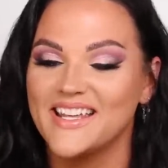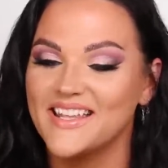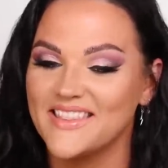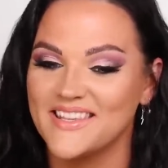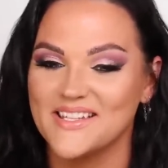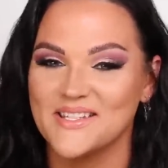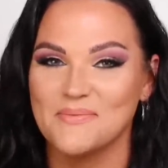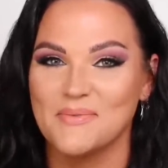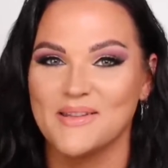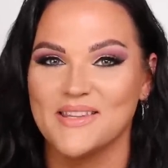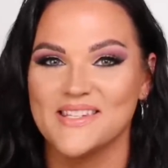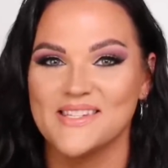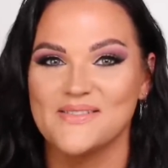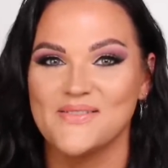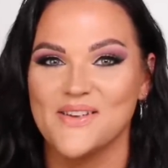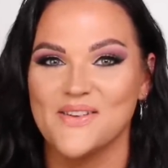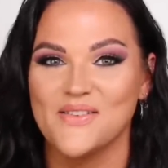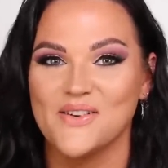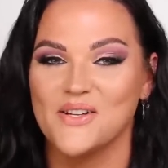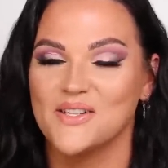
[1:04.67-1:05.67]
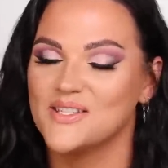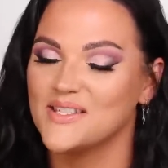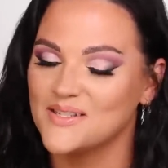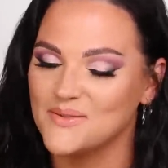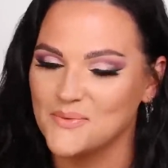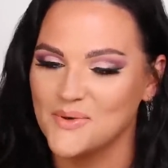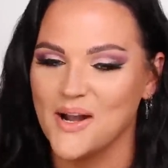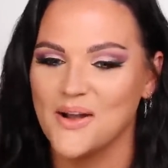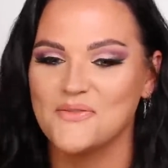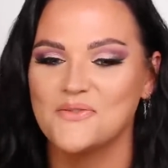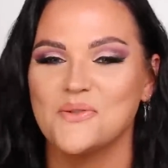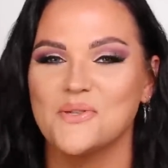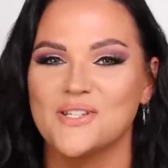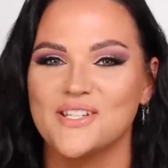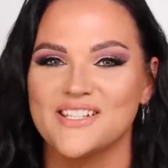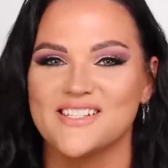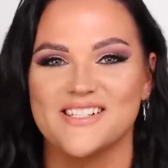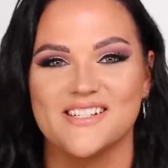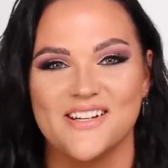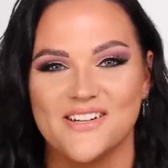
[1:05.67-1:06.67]
this month's favorites. We're off to a
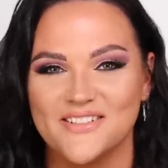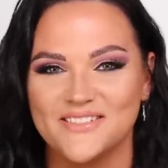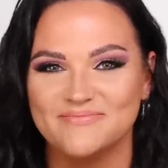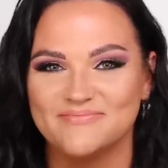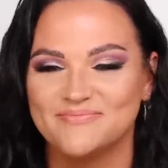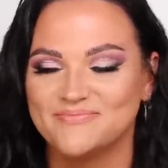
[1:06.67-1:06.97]
good start.